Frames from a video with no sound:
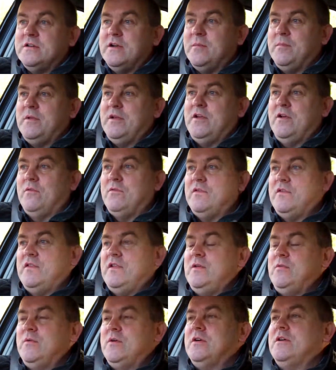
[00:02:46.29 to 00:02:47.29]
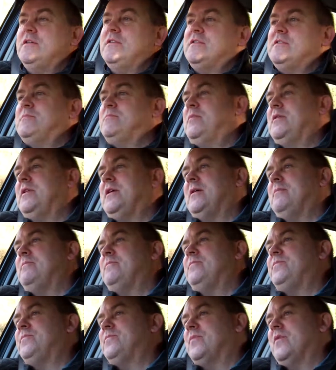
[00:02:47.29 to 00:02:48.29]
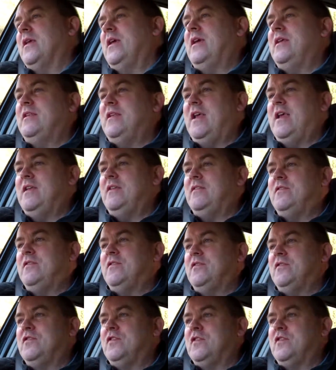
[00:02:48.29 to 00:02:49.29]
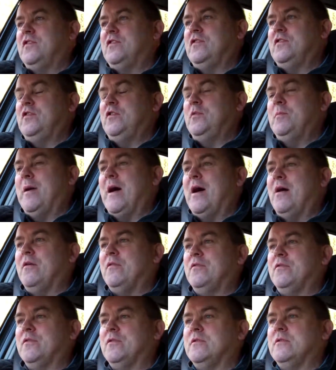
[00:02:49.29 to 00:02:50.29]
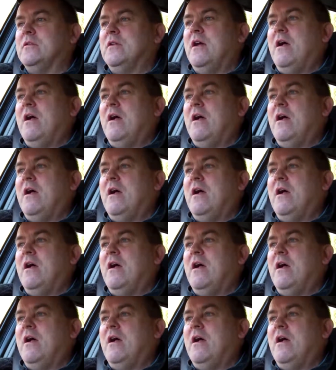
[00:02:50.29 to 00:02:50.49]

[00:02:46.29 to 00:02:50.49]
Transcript: I mean, it obviously works, but it's just too powerful.